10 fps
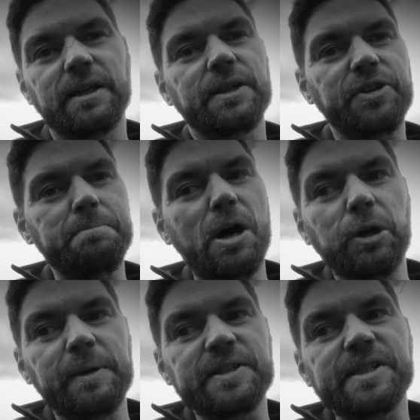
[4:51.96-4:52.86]
the
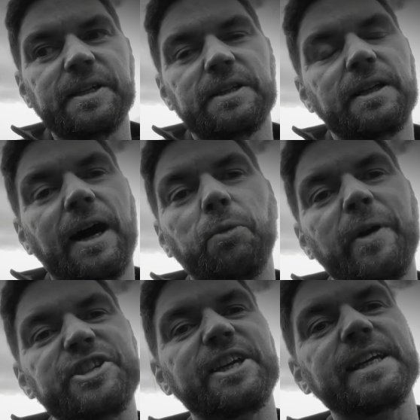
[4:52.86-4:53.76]
moment at which he